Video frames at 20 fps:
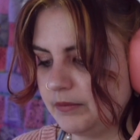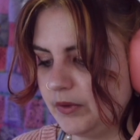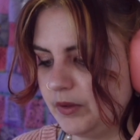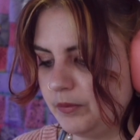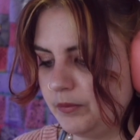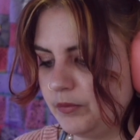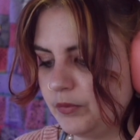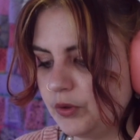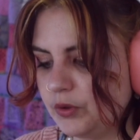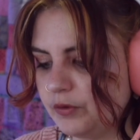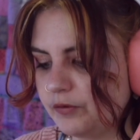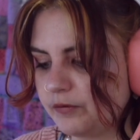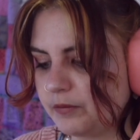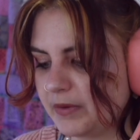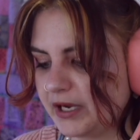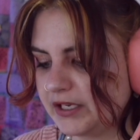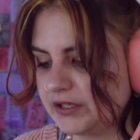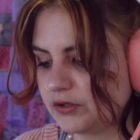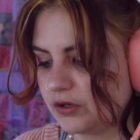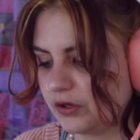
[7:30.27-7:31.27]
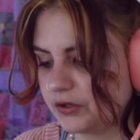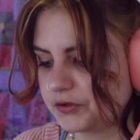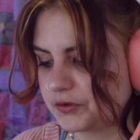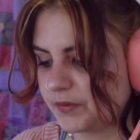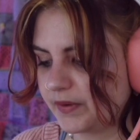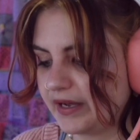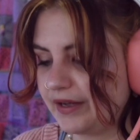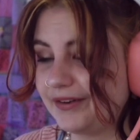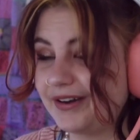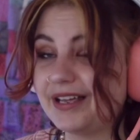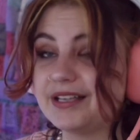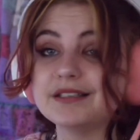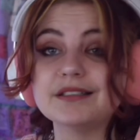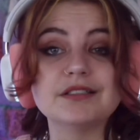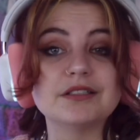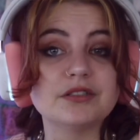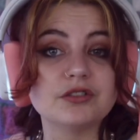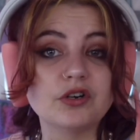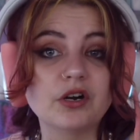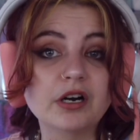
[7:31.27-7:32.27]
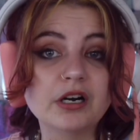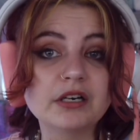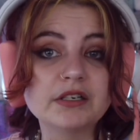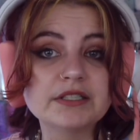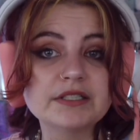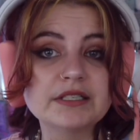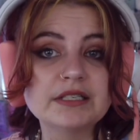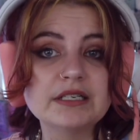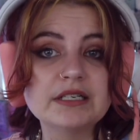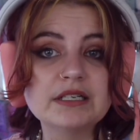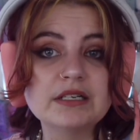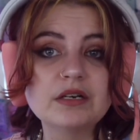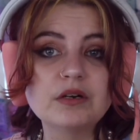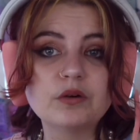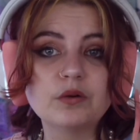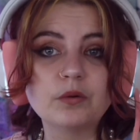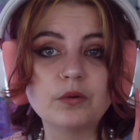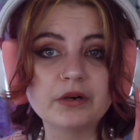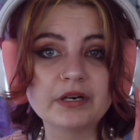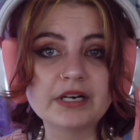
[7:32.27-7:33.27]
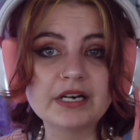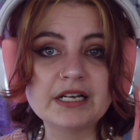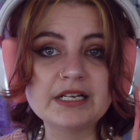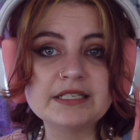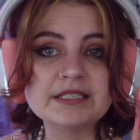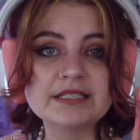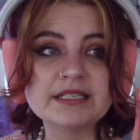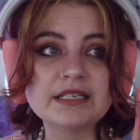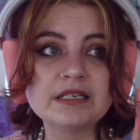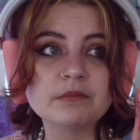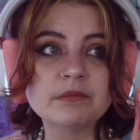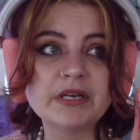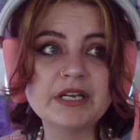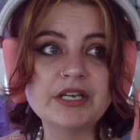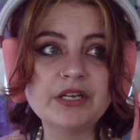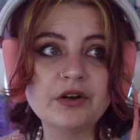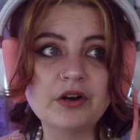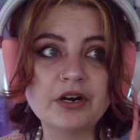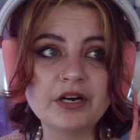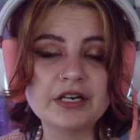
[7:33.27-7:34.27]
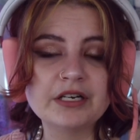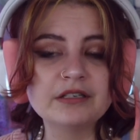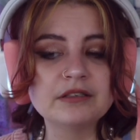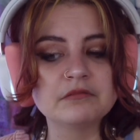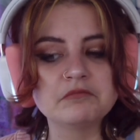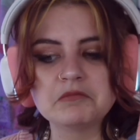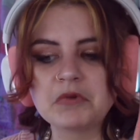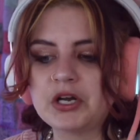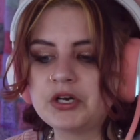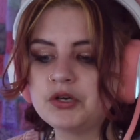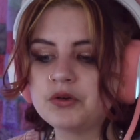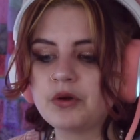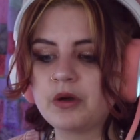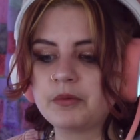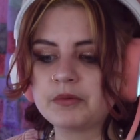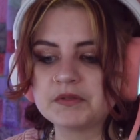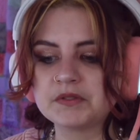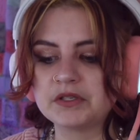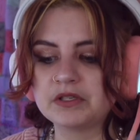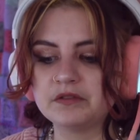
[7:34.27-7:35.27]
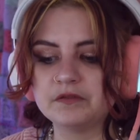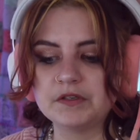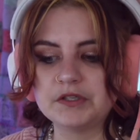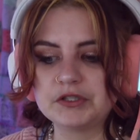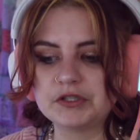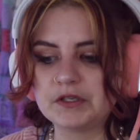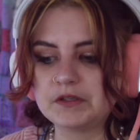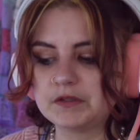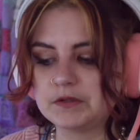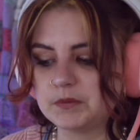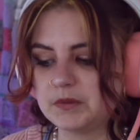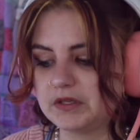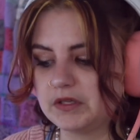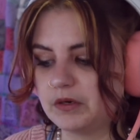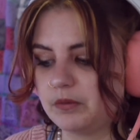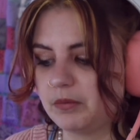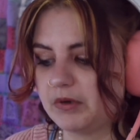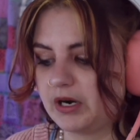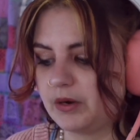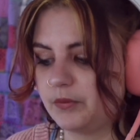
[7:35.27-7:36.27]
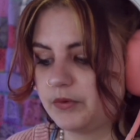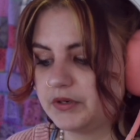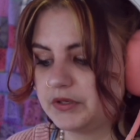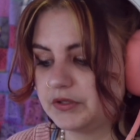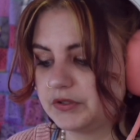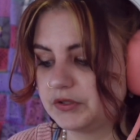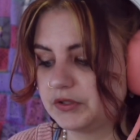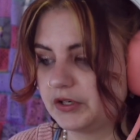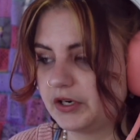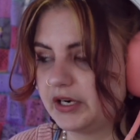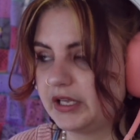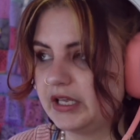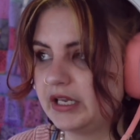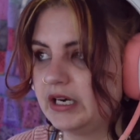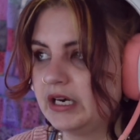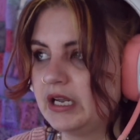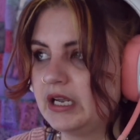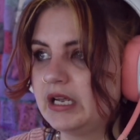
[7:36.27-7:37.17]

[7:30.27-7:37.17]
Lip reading: move my dolls around and start organizing my yarn. I knew I wasn't going to finish that this week though, but I wanted to start it.